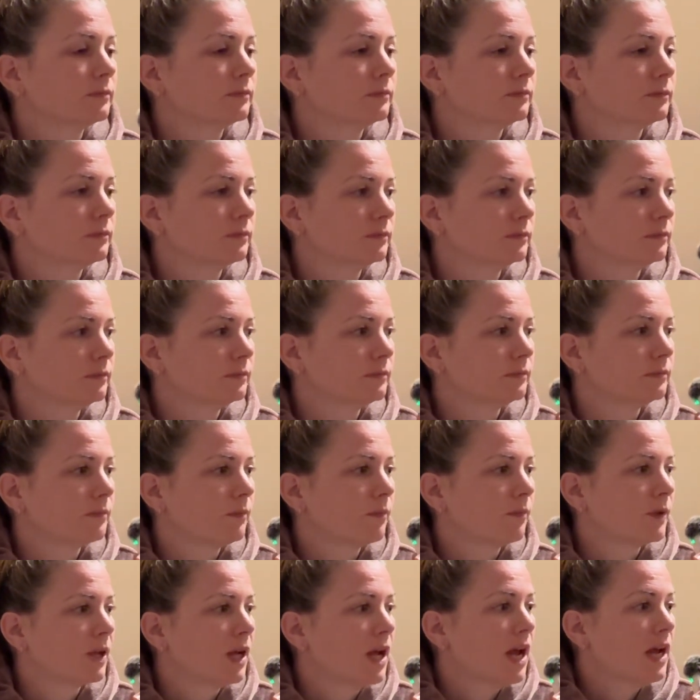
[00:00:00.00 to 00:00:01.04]
Mm-hmm.
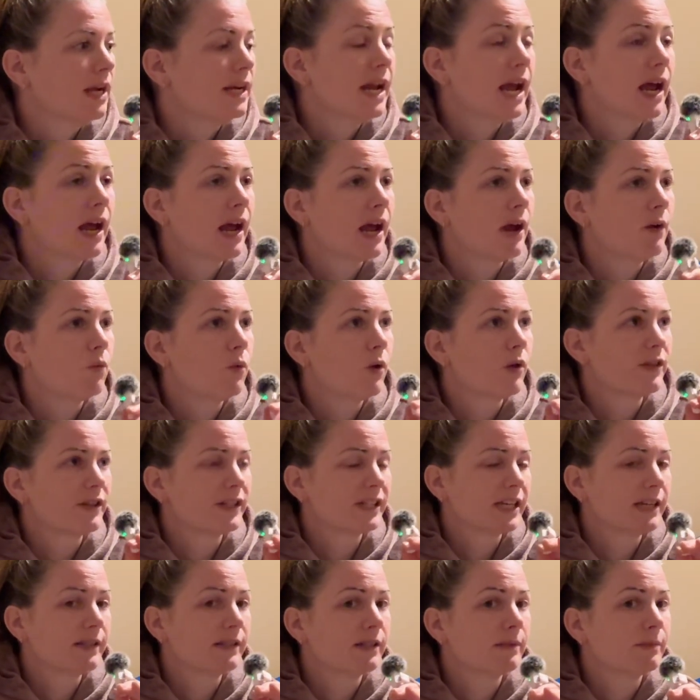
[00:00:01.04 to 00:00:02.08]
Yeah, well, the
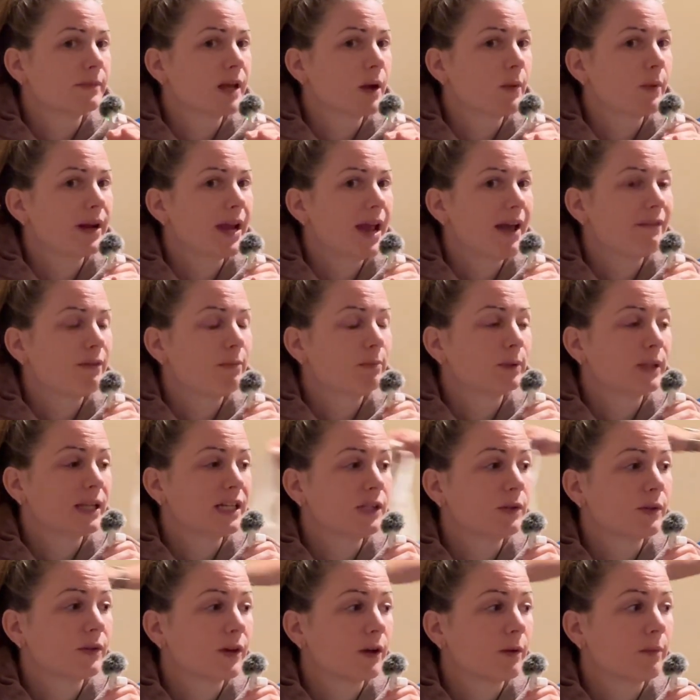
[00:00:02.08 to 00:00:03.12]
system that we have in
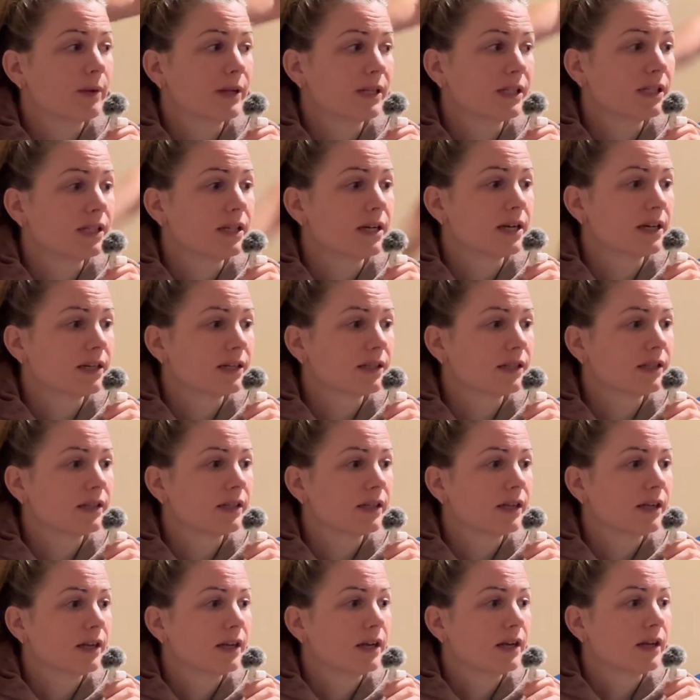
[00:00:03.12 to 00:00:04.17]
place with our business,
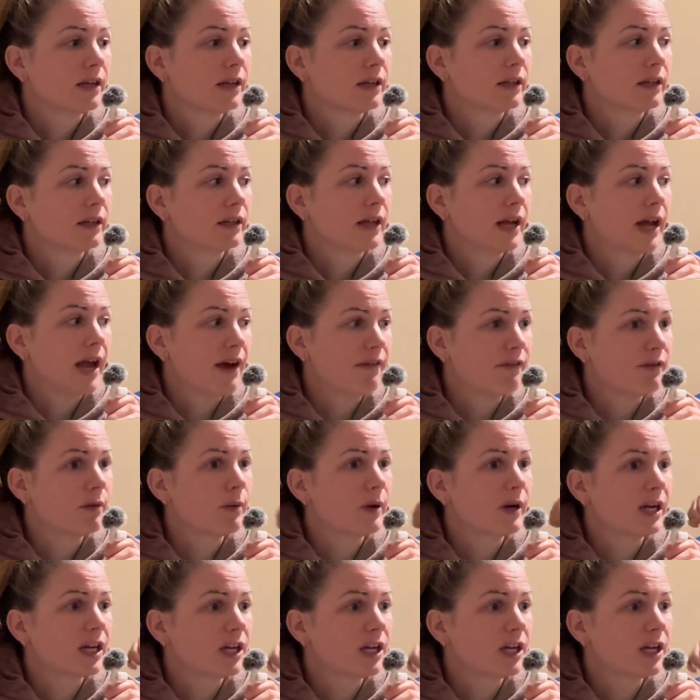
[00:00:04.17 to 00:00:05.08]
everyone